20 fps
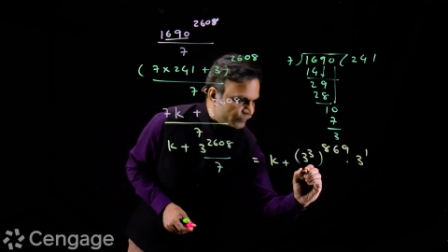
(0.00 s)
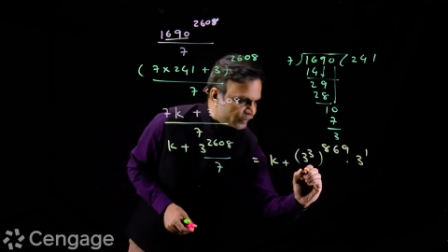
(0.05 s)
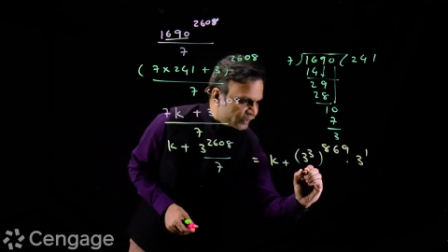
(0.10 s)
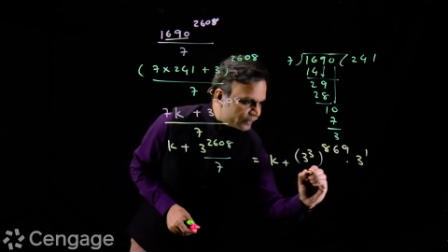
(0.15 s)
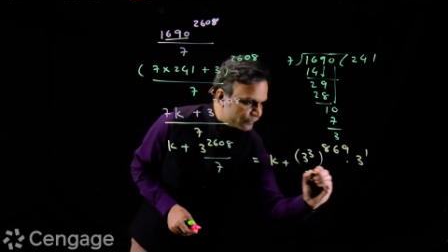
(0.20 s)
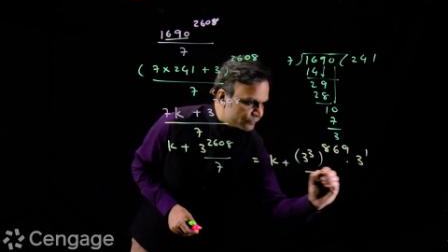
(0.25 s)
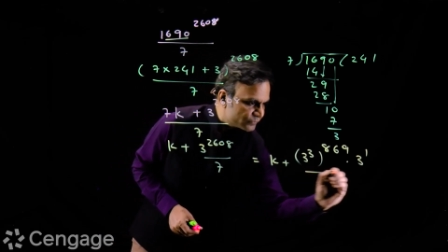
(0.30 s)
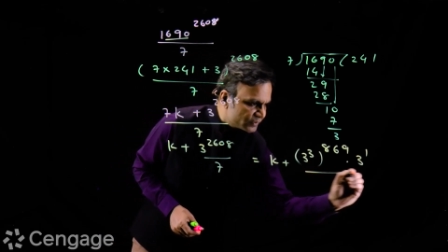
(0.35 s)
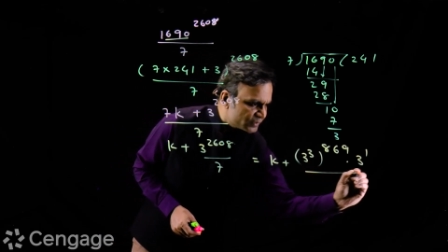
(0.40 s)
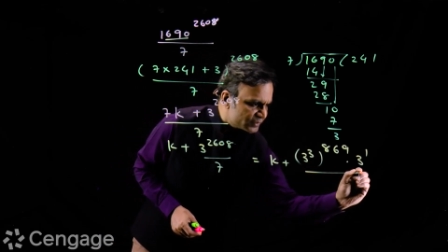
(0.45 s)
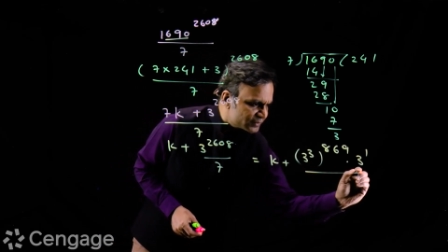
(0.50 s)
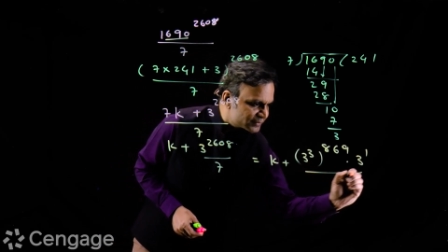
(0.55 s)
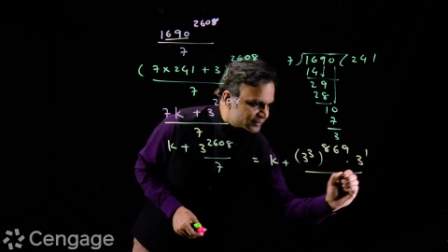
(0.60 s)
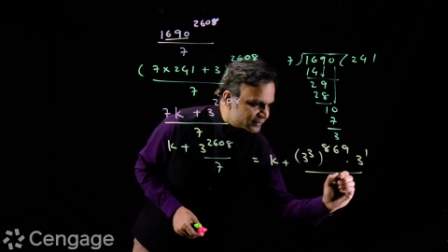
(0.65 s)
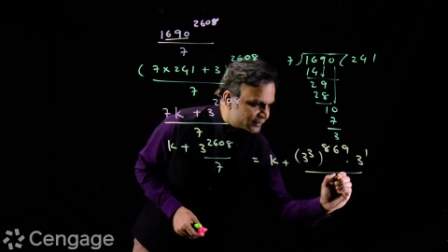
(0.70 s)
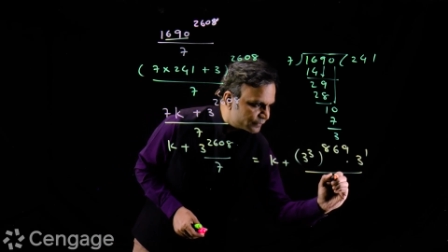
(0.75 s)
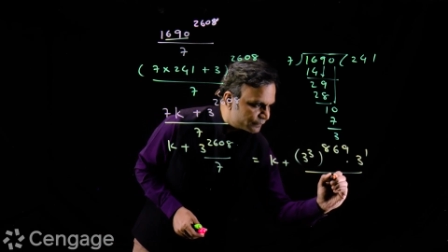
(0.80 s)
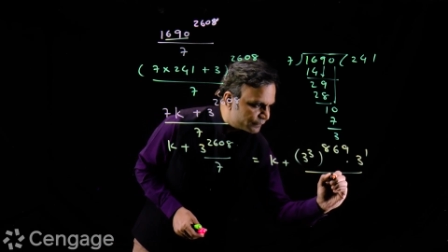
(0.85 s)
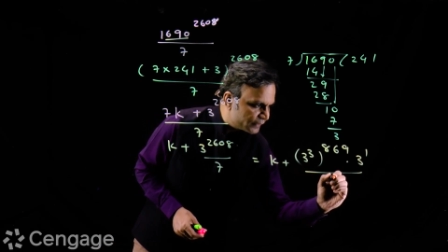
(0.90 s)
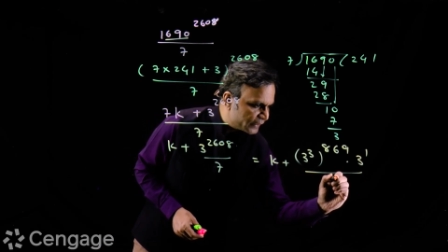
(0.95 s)
we have this
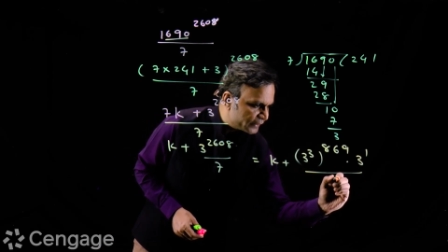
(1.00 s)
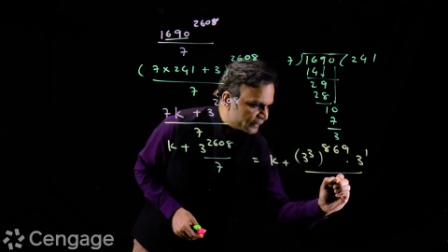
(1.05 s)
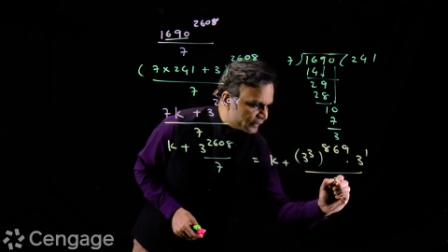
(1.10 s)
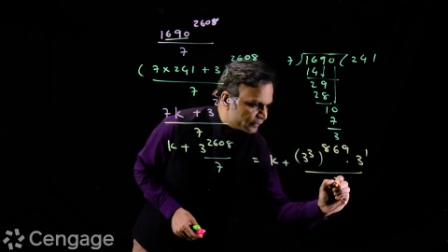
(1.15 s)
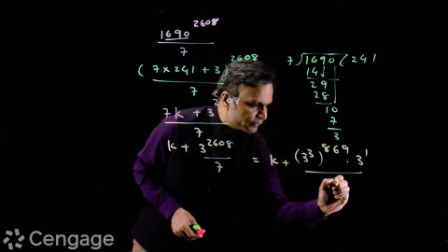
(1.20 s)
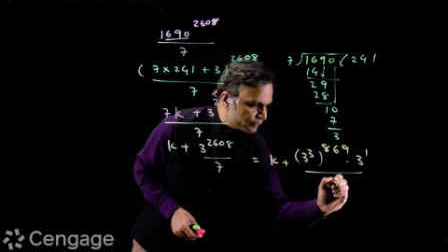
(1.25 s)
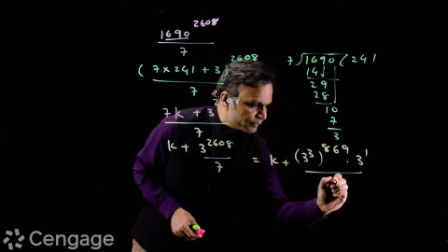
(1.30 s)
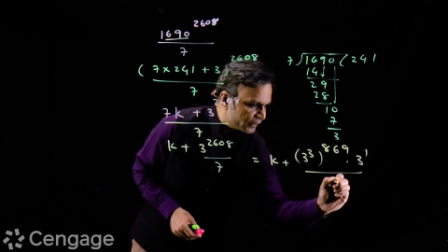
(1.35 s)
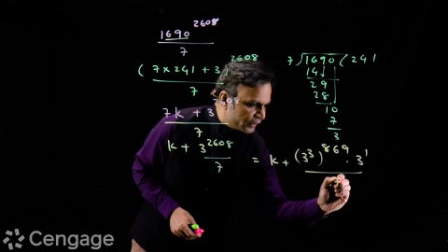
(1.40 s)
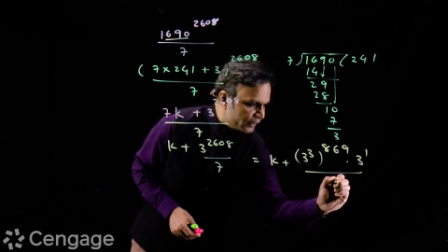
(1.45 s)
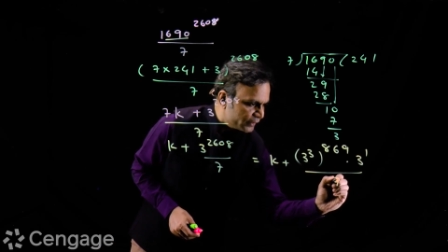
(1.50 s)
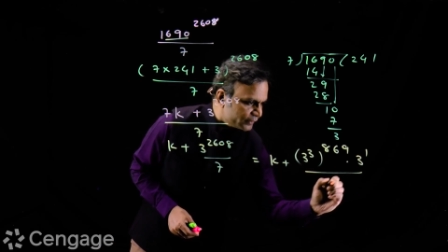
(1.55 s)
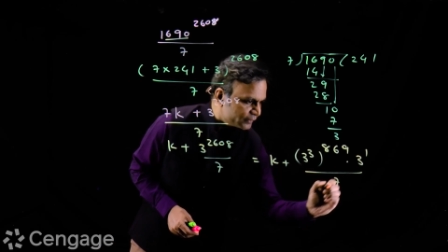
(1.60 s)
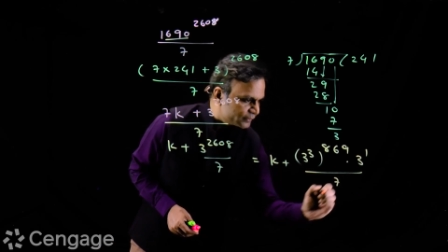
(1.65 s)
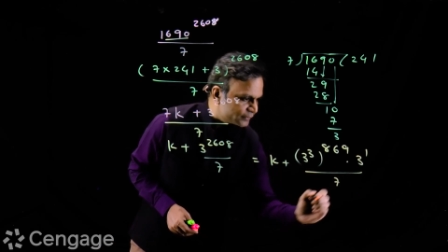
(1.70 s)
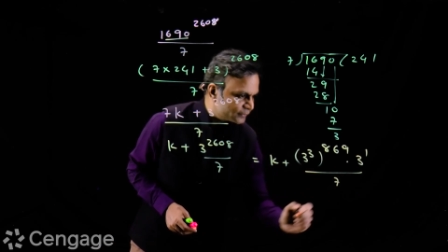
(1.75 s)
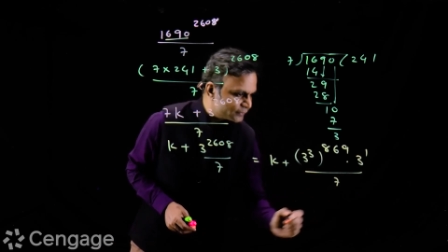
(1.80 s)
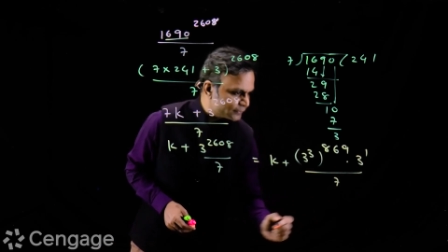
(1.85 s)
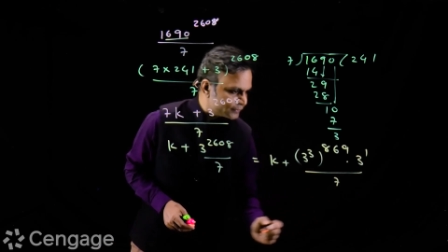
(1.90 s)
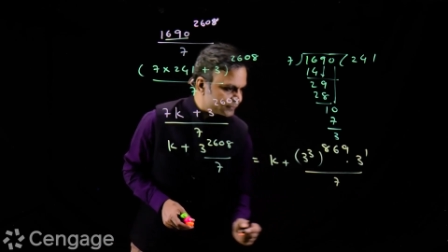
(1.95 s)
divided by
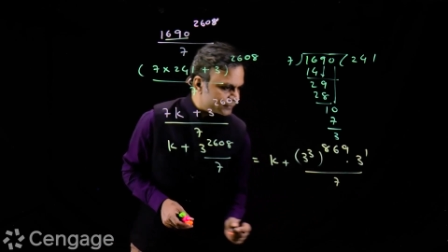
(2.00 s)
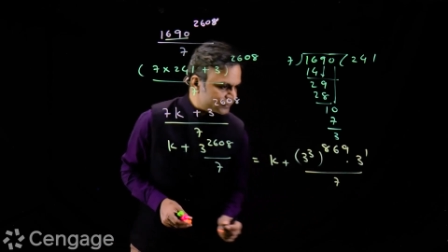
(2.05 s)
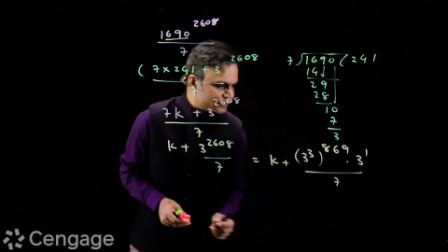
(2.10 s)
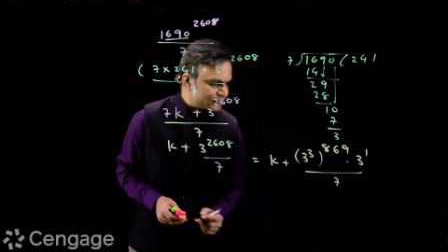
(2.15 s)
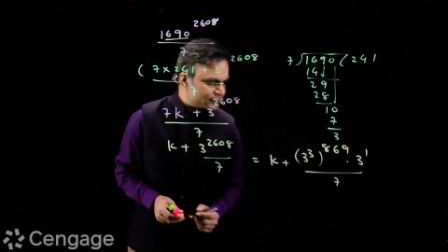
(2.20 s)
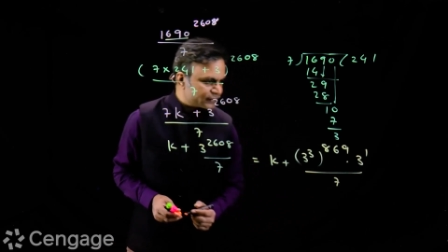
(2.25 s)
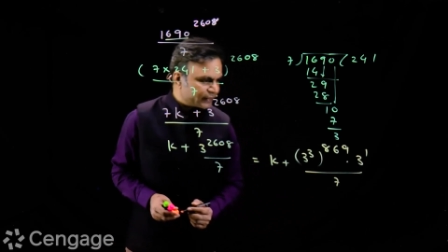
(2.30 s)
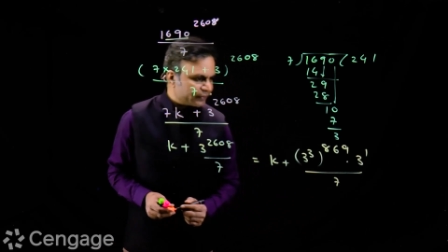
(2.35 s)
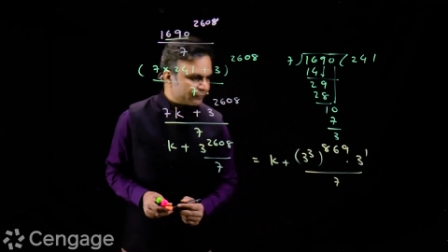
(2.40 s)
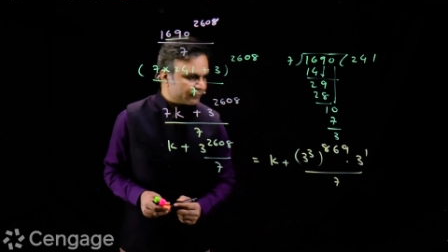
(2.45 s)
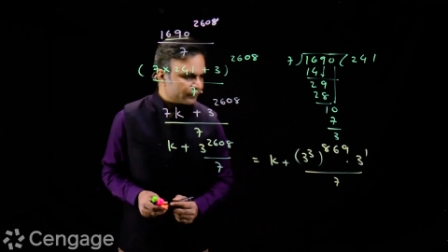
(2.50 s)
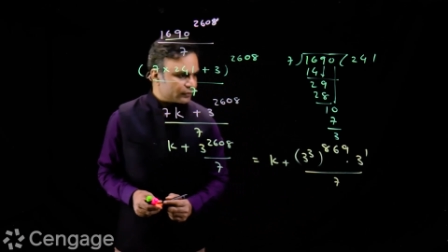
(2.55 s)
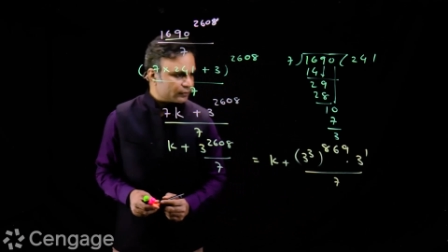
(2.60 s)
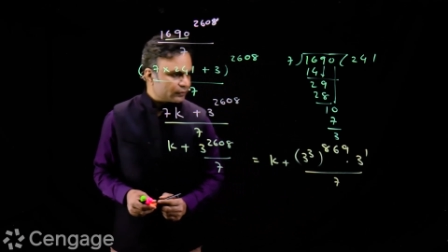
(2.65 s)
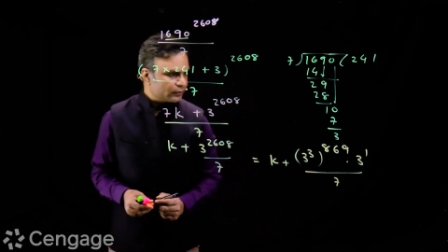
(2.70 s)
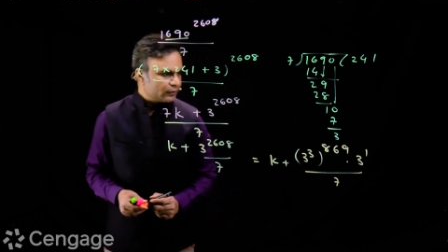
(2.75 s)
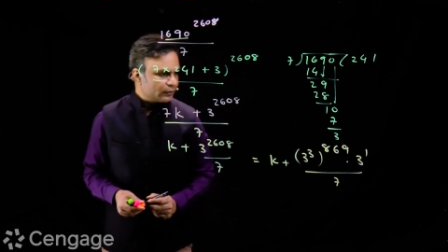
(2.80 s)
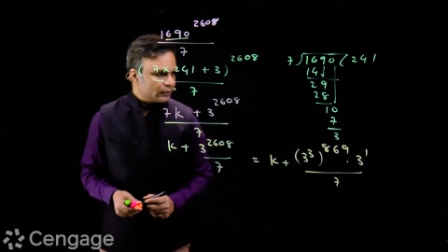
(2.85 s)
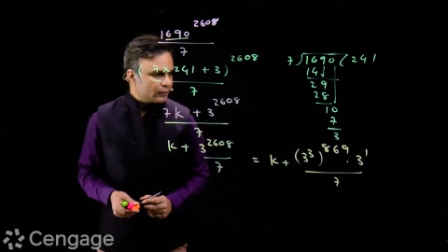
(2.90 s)
7.